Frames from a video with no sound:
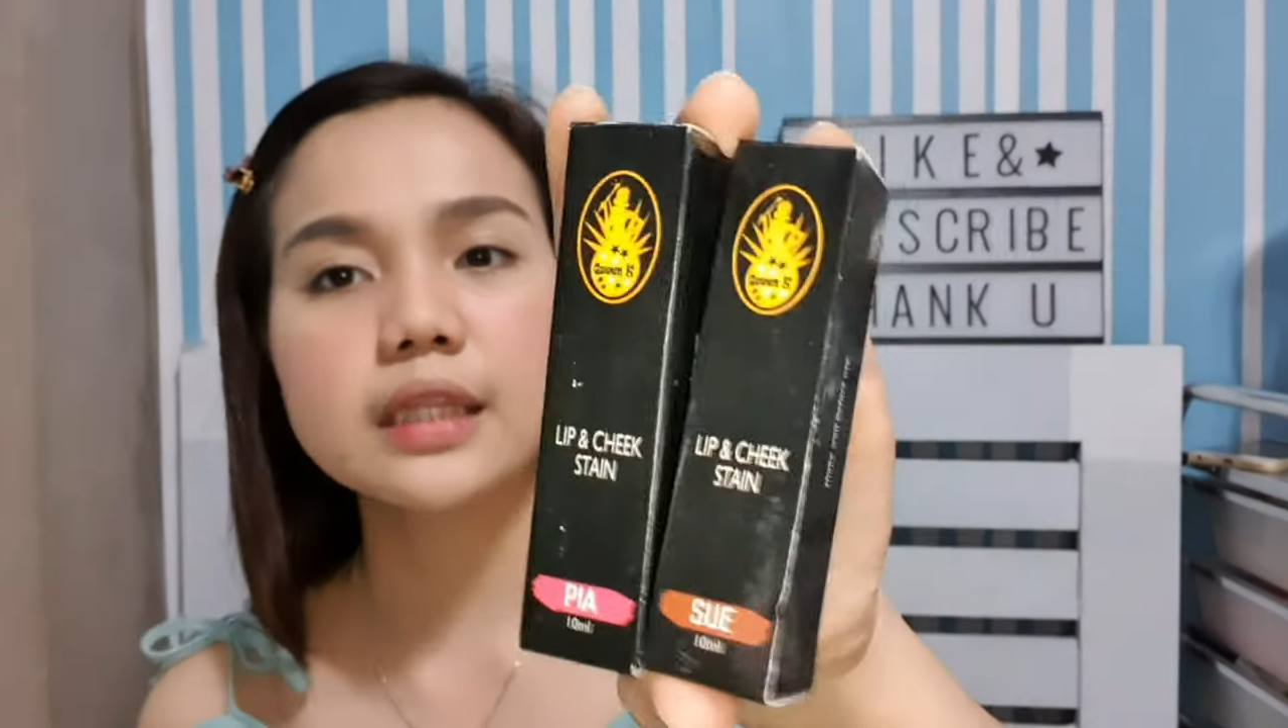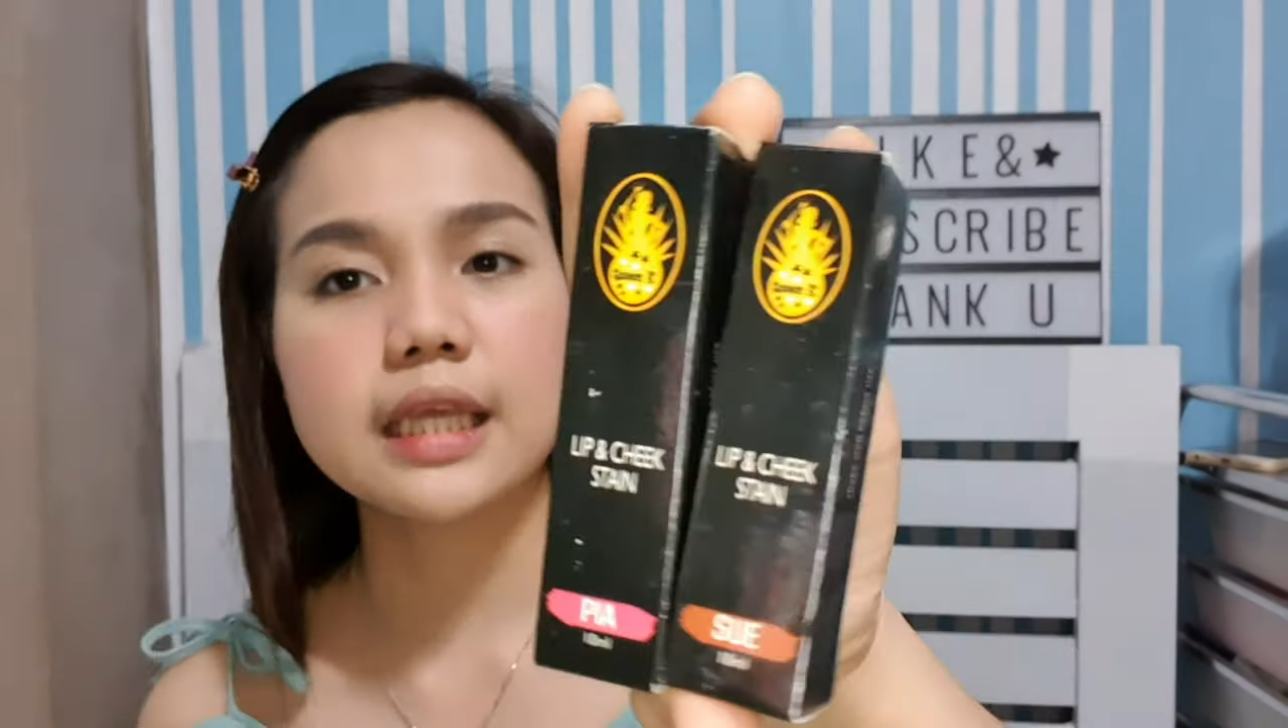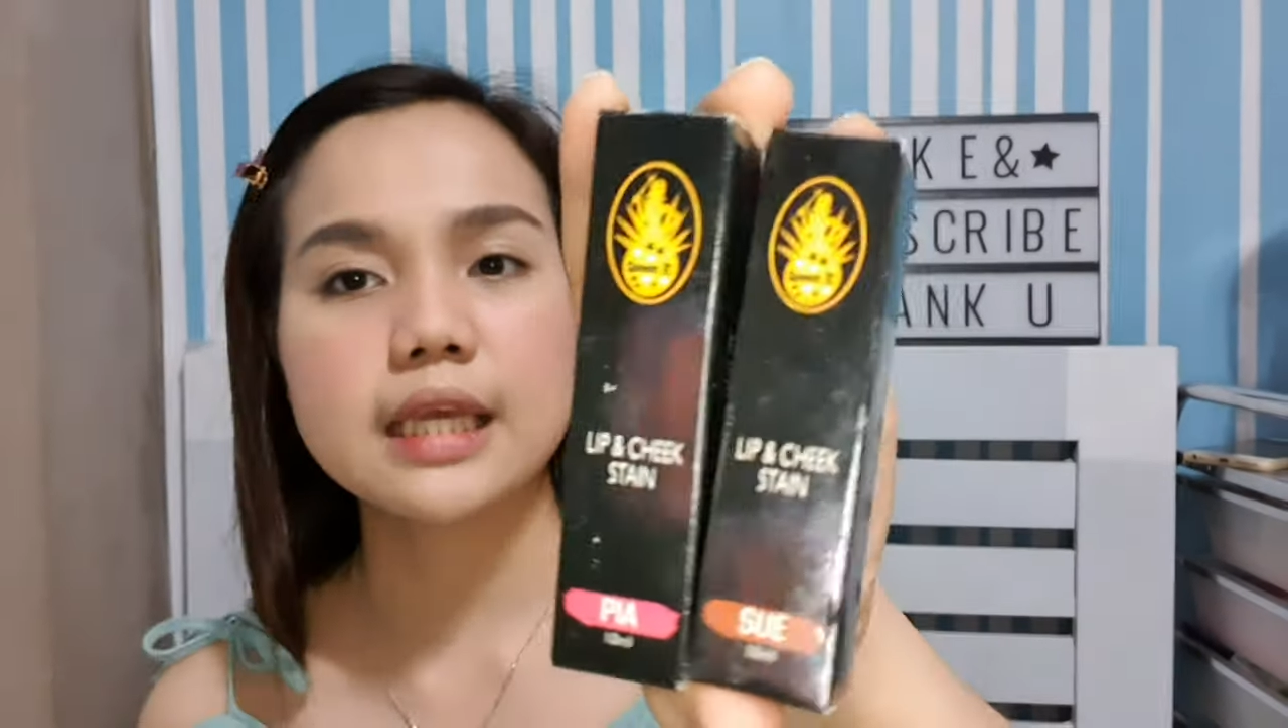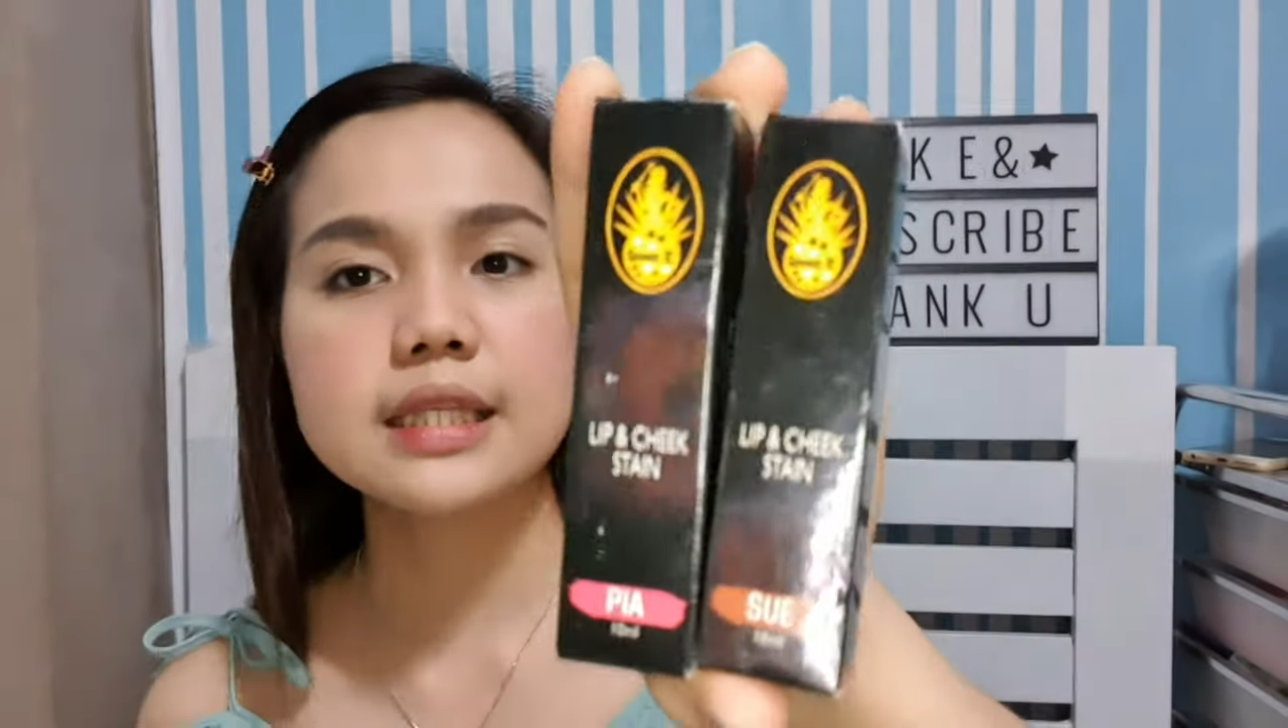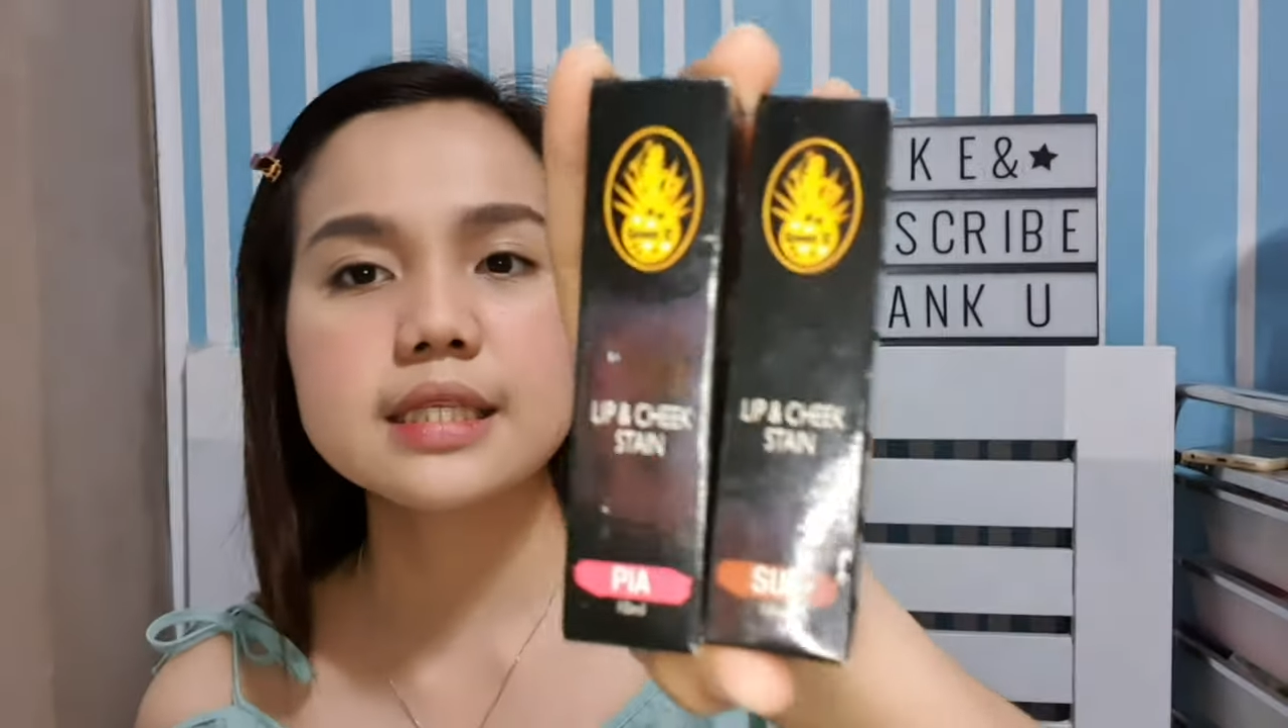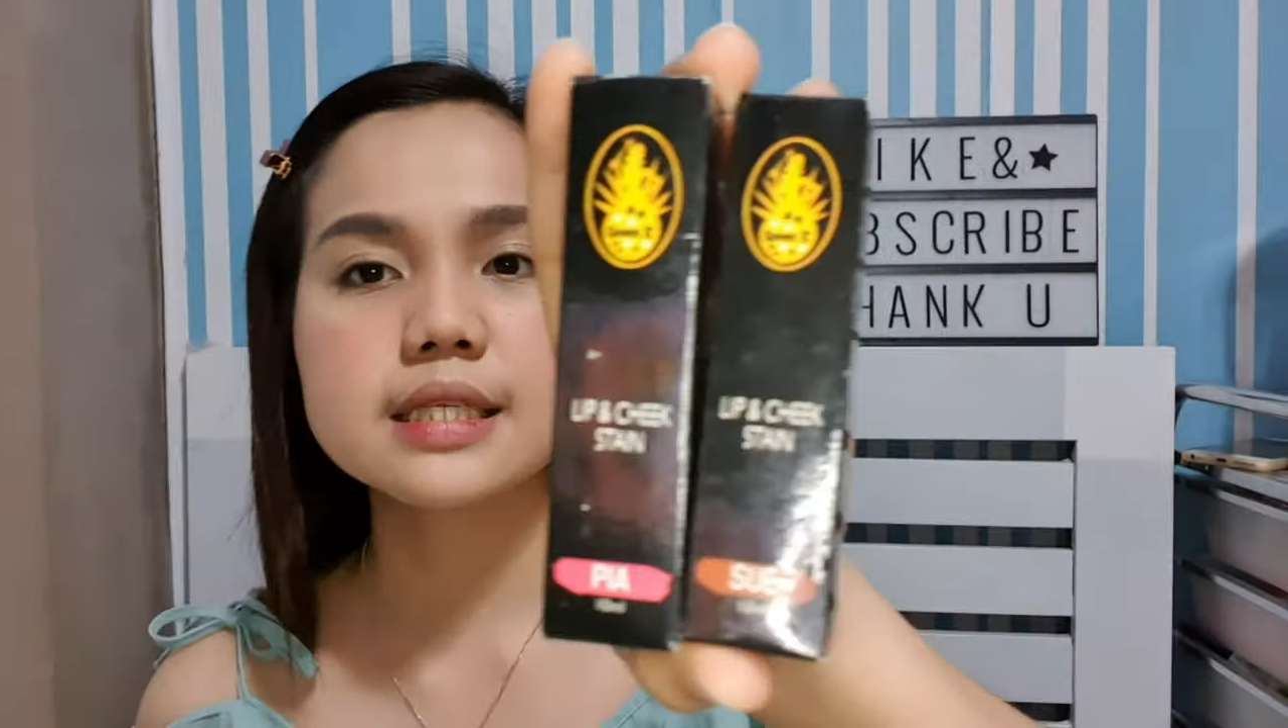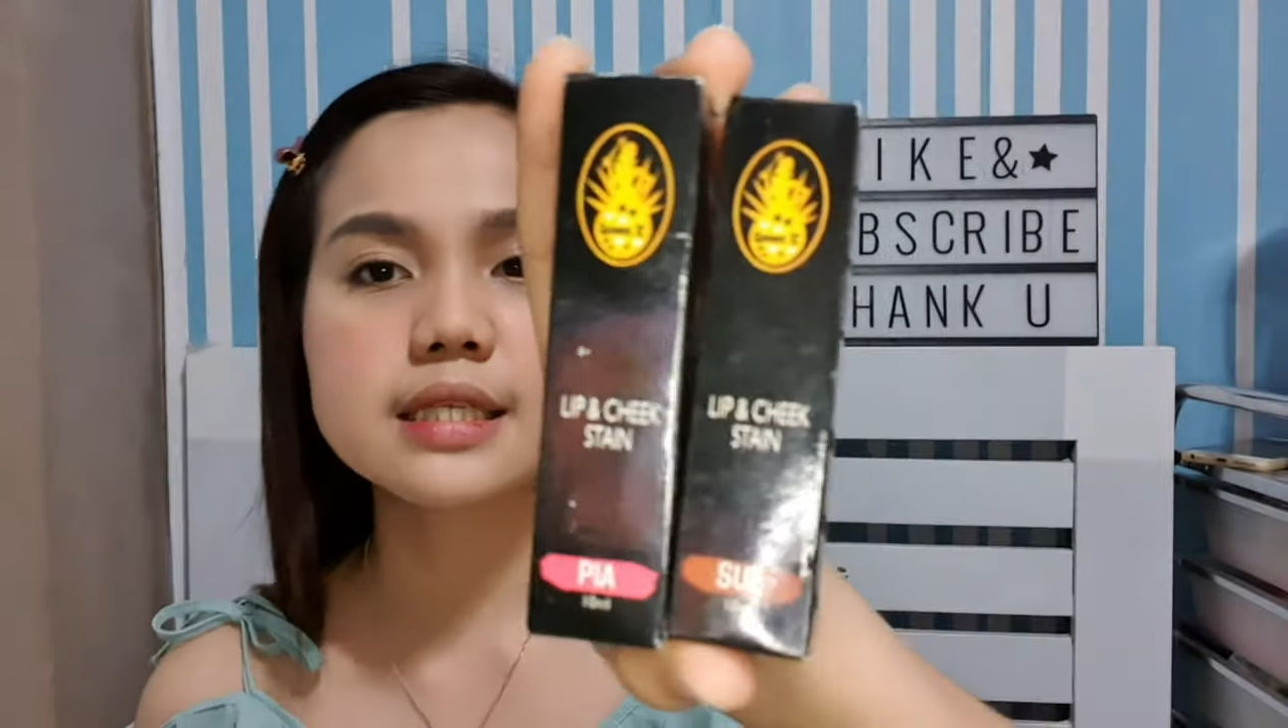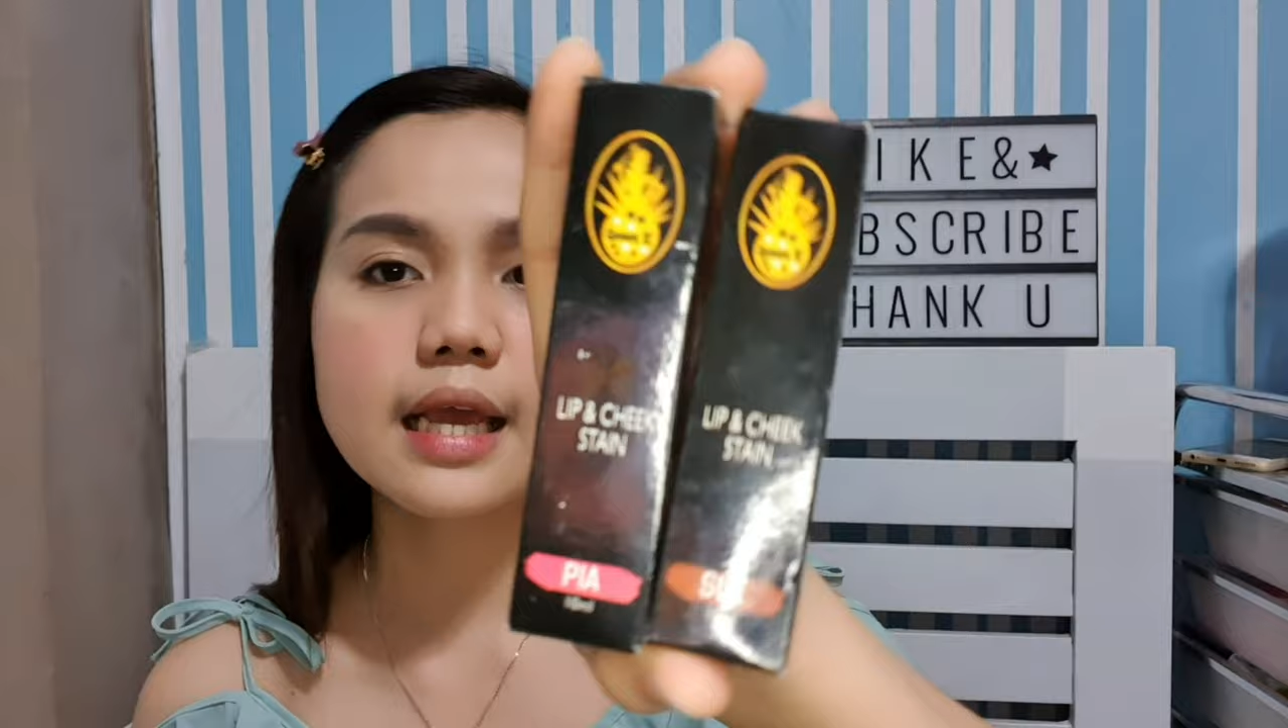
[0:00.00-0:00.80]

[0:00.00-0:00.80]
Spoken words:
tints.